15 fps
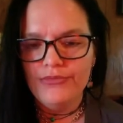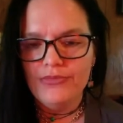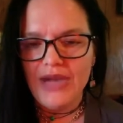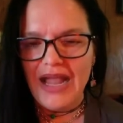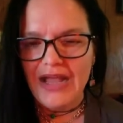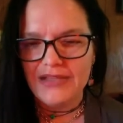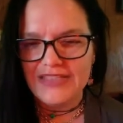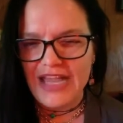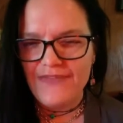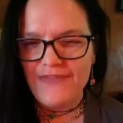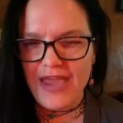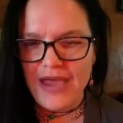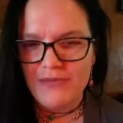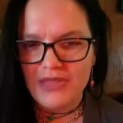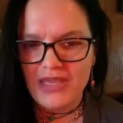outside
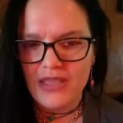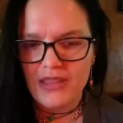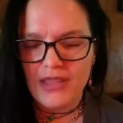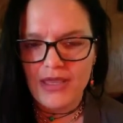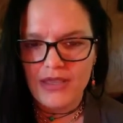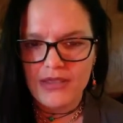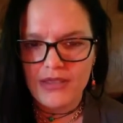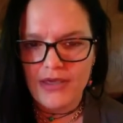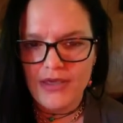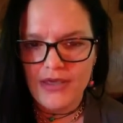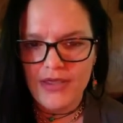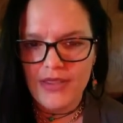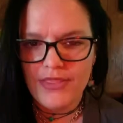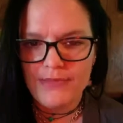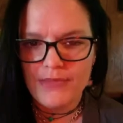family, like
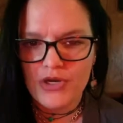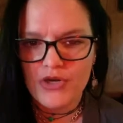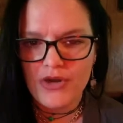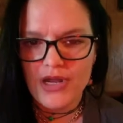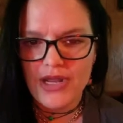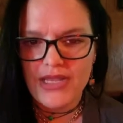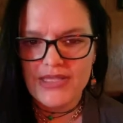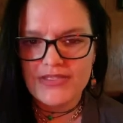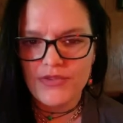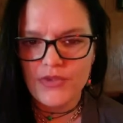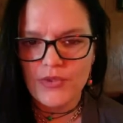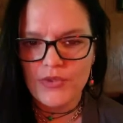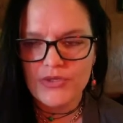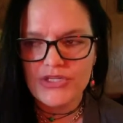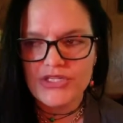the McCraes or the
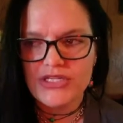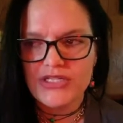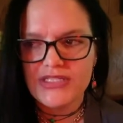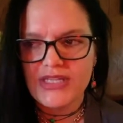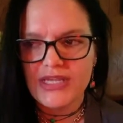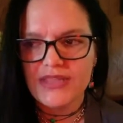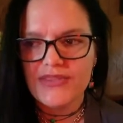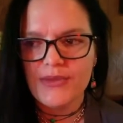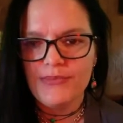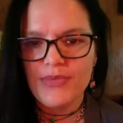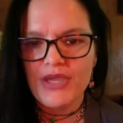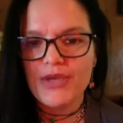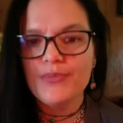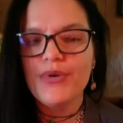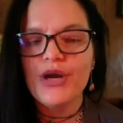Orches, like them
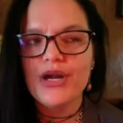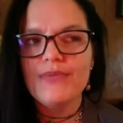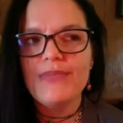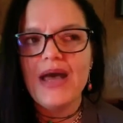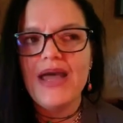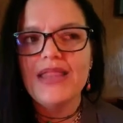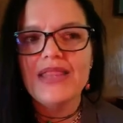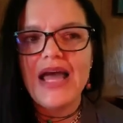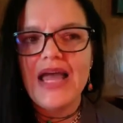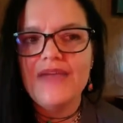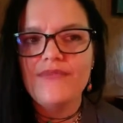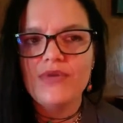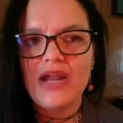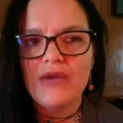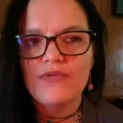being a part of my
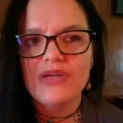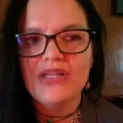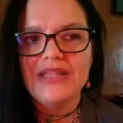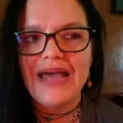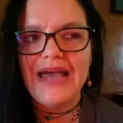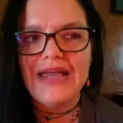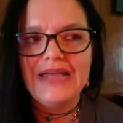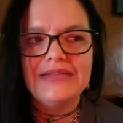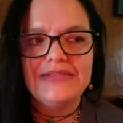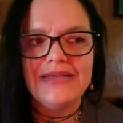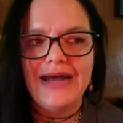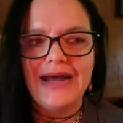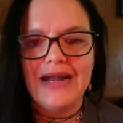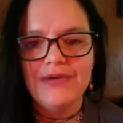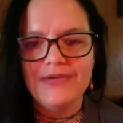life. When I realized
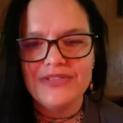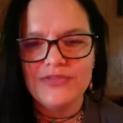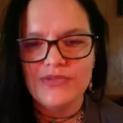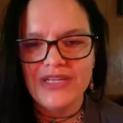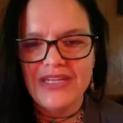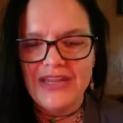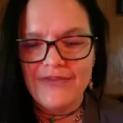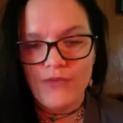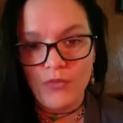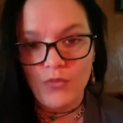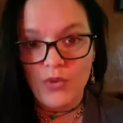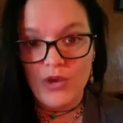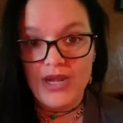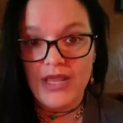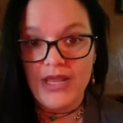that I was really never
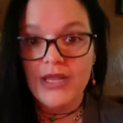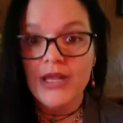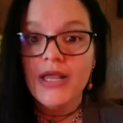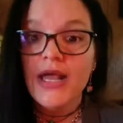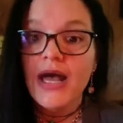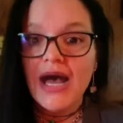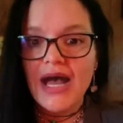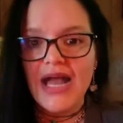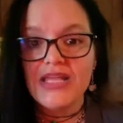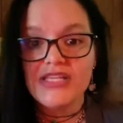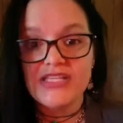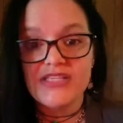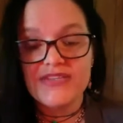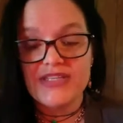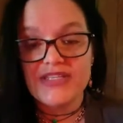wanted, I
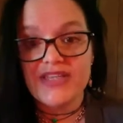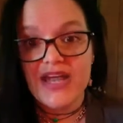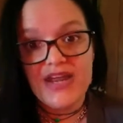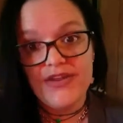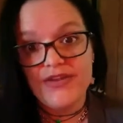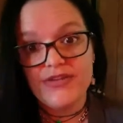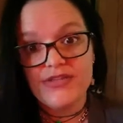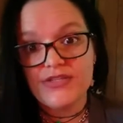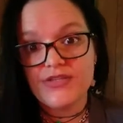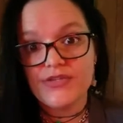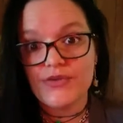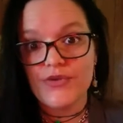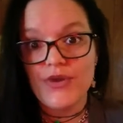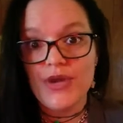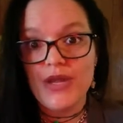just decided,
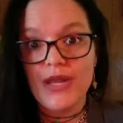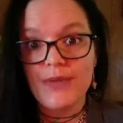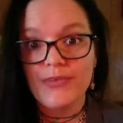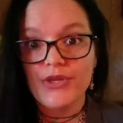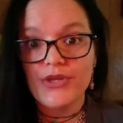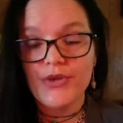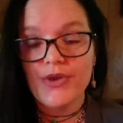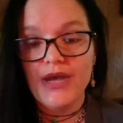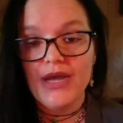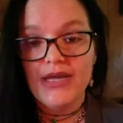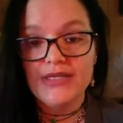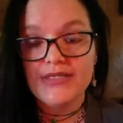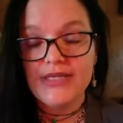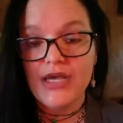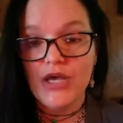screw it. I'm going to go ahead
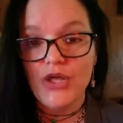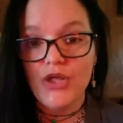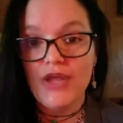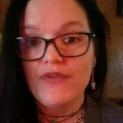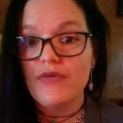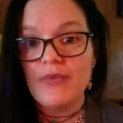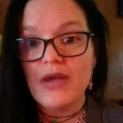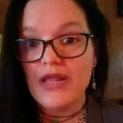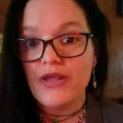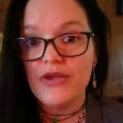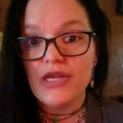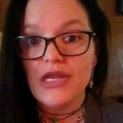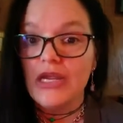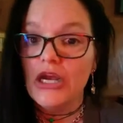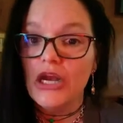and tell everybody
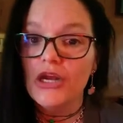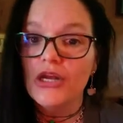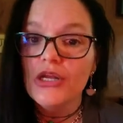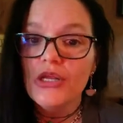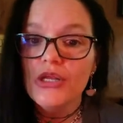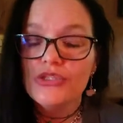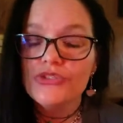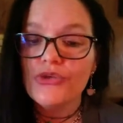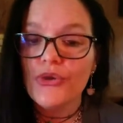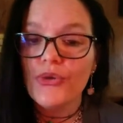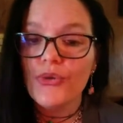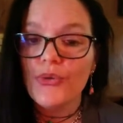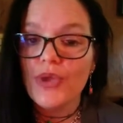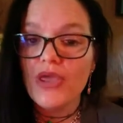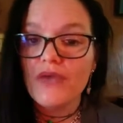on here.
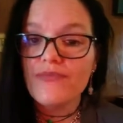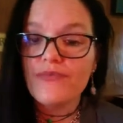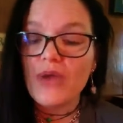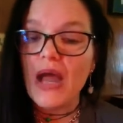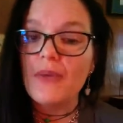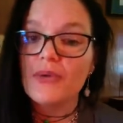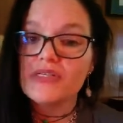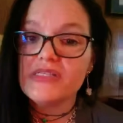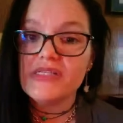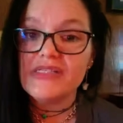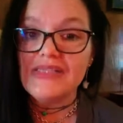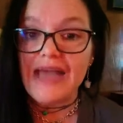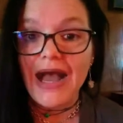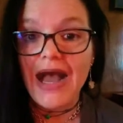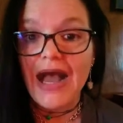So if I were to
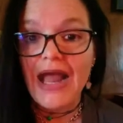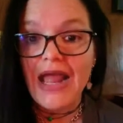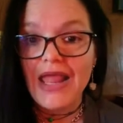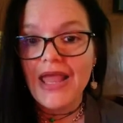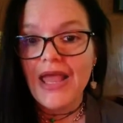die,